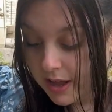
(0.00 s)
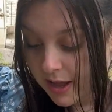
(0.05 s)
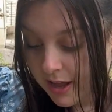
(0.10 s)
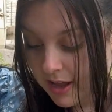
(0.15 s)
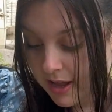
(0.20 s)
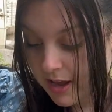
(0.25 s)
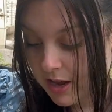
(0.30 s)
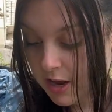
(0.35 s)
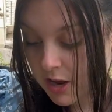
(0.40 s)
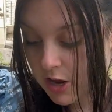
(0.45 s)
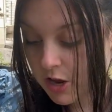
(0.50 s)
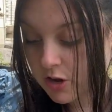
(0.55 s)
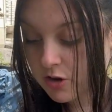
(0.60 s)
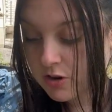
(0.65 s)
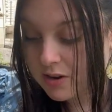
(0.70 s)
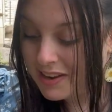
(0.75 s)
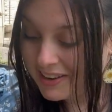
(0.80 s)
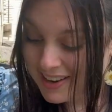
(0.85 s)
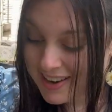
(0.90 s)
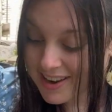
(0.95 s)
And
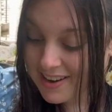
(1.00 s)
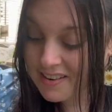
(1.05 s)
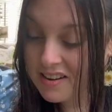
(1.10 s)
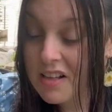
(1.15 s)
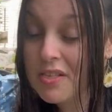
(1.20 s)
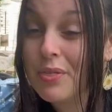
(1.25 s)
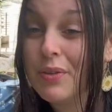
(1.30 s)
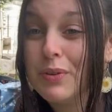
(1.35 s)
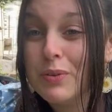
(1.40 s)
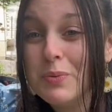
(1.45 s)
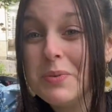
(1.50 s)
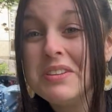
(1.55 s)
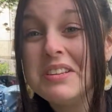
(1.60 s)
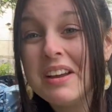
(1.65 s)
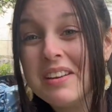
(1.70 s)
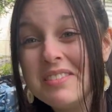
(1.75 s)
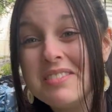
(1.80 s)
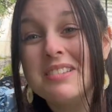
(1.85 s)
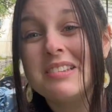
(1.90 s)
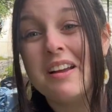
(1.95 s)
again, this one's
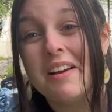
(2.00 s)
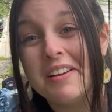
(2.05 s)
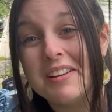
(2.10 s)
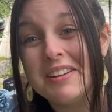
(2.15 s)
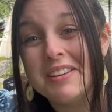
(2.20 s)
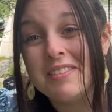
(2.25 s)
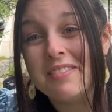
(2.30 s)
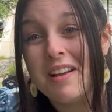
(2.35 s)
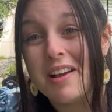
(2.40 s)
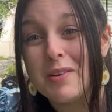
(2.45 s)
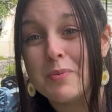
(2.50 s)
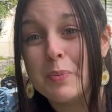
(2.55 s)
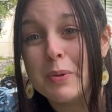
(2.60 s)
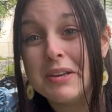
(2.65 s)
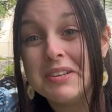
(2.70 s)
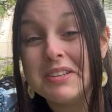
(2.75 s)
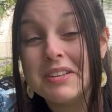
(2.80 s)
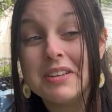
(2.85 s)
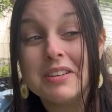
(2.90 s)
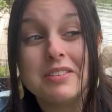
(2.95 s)
out of stock in a lot of
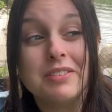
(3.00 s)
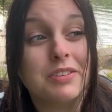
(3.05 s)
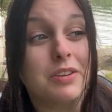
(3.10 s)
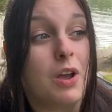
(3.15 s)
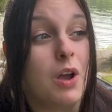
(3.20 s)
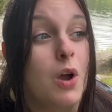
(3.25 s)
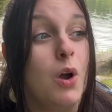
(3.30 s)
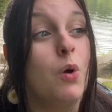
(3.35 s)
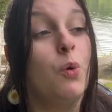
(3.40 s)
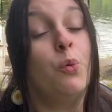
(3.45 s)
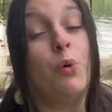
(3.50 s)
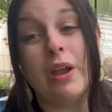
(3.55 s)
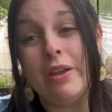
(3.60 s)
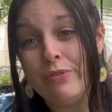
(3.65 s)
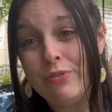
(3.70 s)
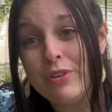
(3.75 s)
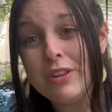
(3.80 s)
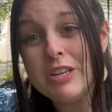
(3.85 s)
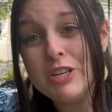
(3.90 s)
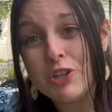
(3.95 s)
places,
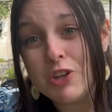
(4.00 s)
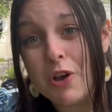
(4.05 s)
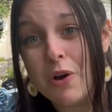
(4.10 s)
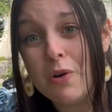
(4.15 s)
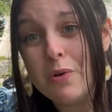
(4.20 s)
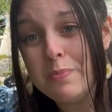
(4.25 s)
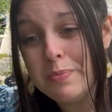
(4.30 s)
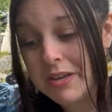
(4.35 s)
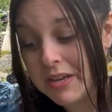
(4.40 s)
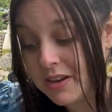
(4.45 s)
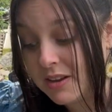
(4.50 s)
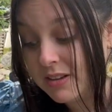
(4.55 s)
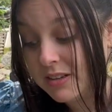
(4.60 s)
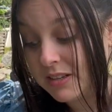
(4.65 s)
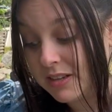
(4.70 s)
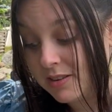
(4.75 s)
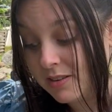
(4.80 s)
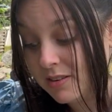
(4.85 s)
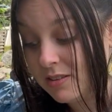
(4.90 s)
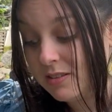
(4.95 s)
rightfully so, because
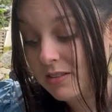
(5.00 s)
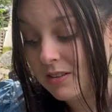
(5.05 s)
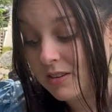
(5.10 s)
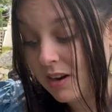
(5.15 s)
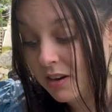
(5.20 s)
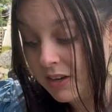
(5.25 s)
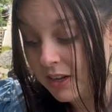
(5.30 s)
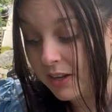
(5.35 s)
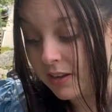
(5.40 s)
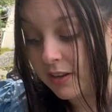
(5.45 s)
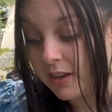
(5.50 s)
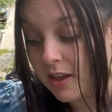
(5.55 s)
it is stunning.